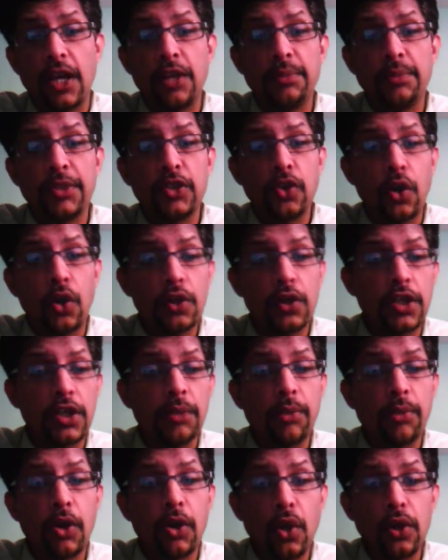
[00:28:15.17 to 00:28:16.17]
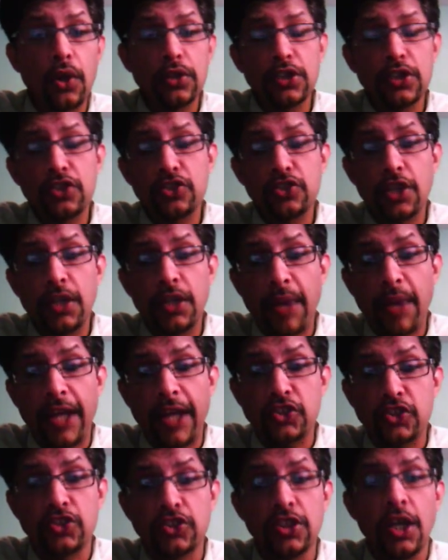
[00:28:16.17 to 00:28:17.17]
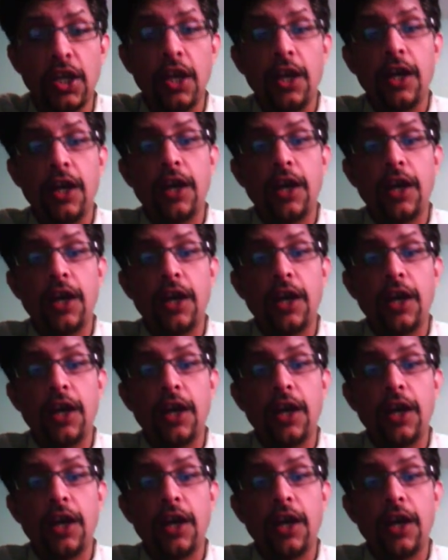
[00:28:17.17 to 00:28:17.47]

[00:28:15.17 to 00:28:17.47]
I'll be talking about all these 3 matches,